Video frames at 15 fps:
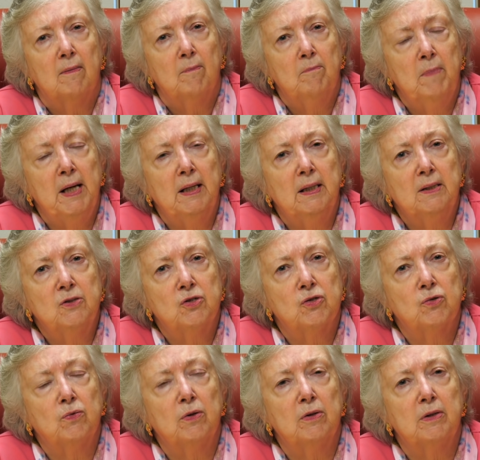making
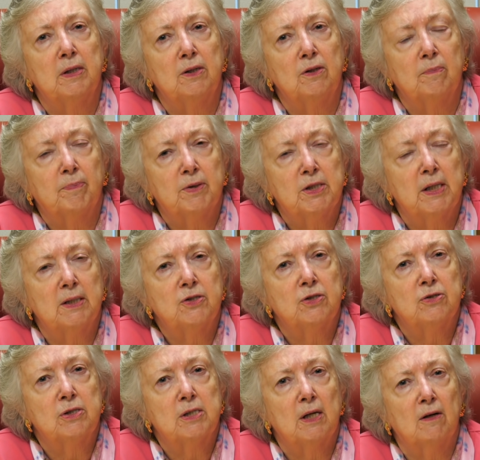sure that you protect
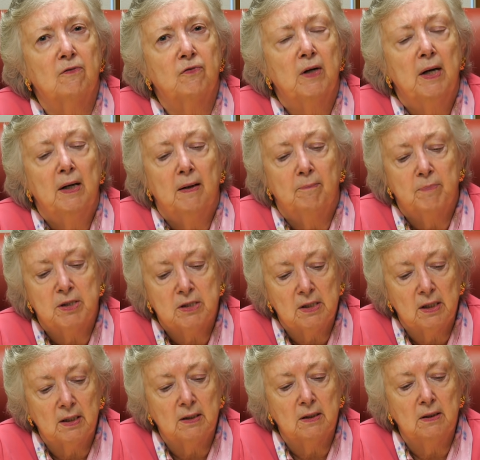yourself,
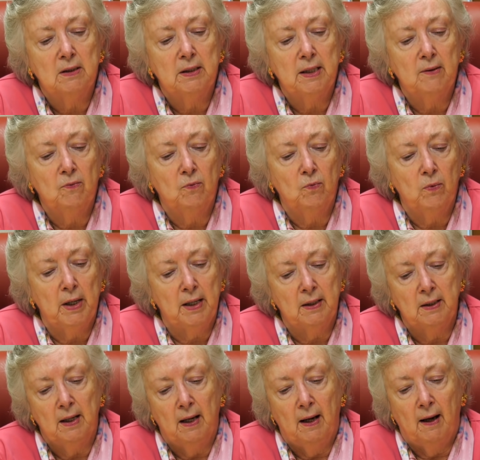particularly
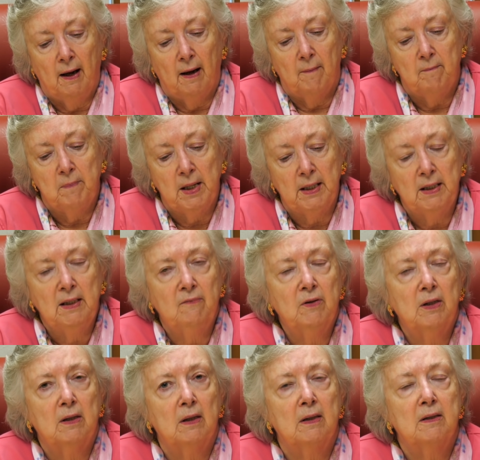when many of
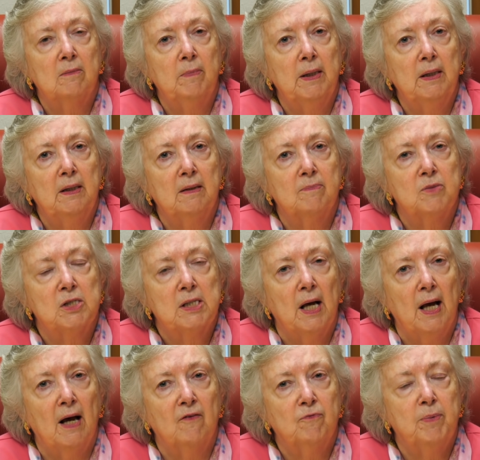the condominiums
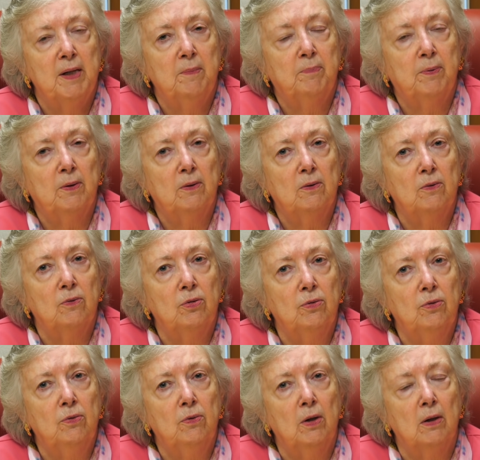have people
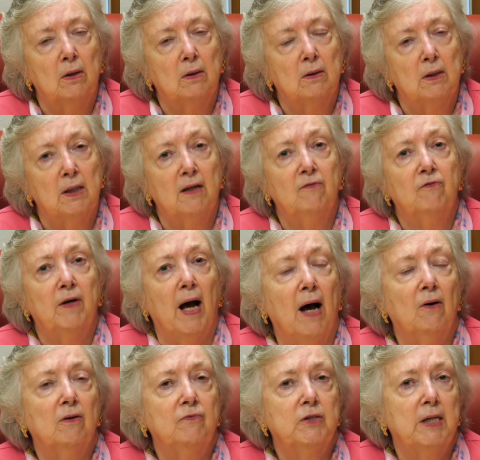who live
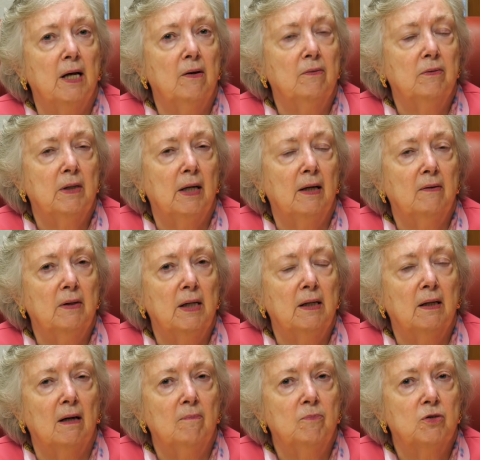out of town and they
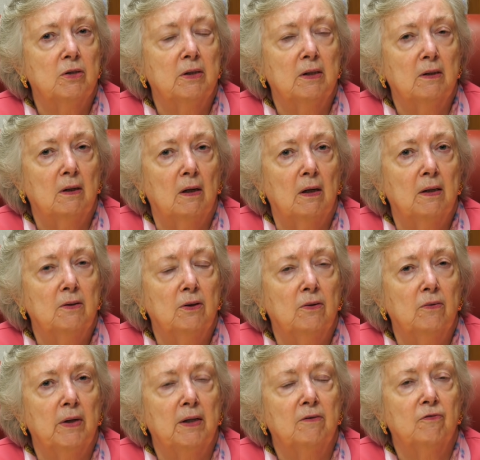come to their
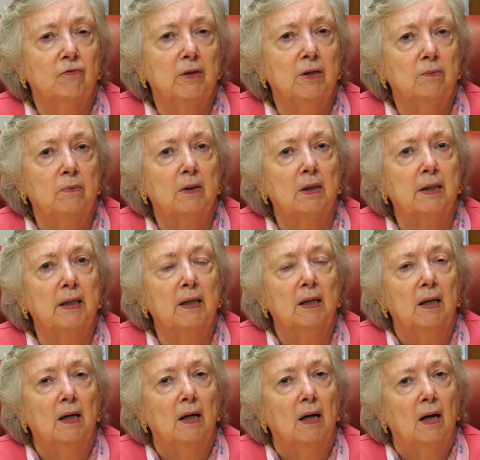condo infrequently,
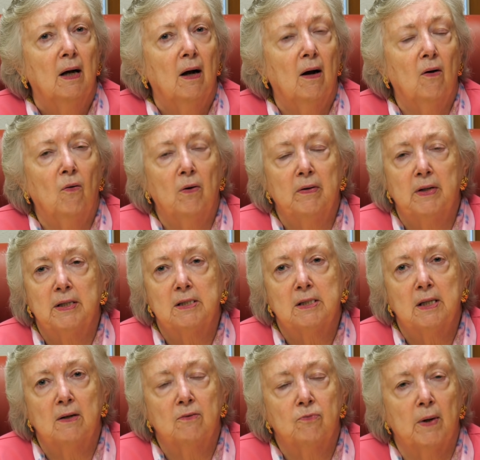or they
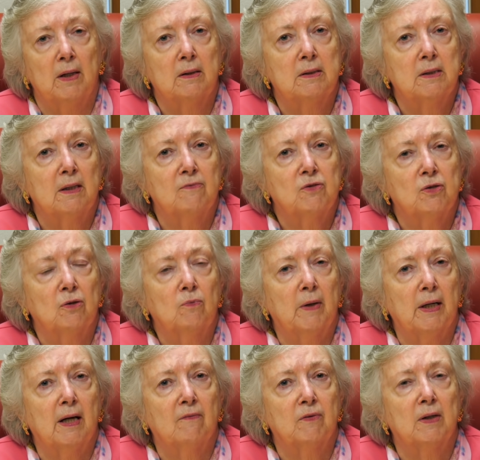send relatives or
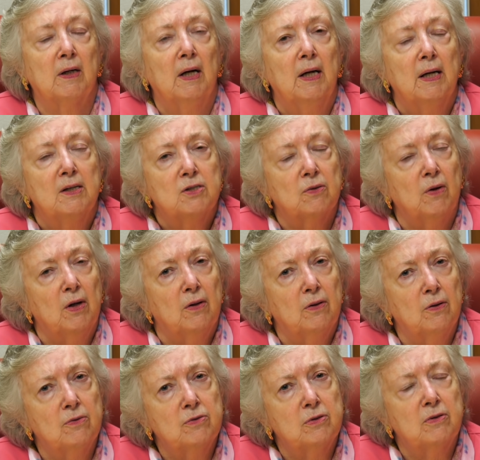whatever. So
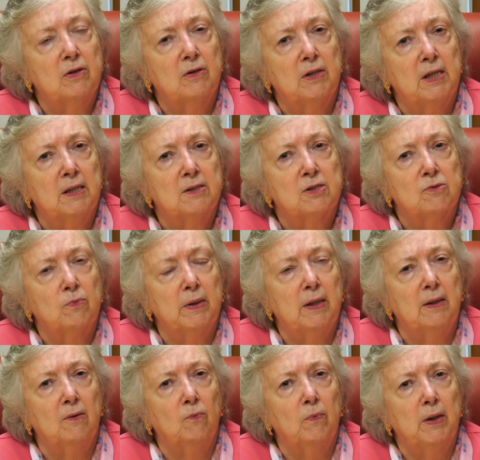those are the things
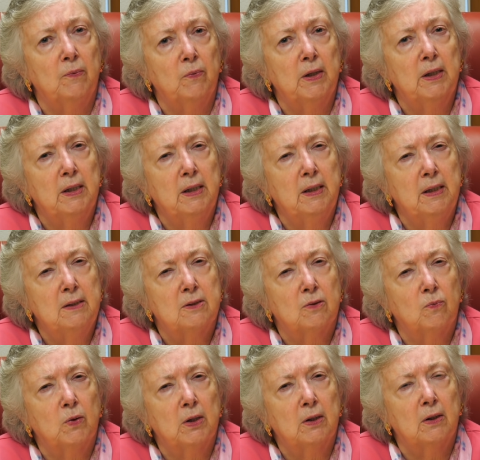we really need
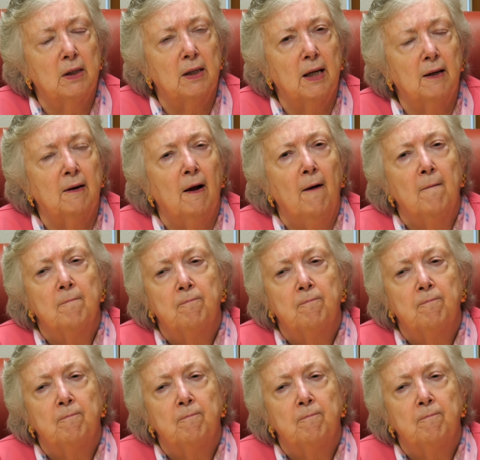to work on. And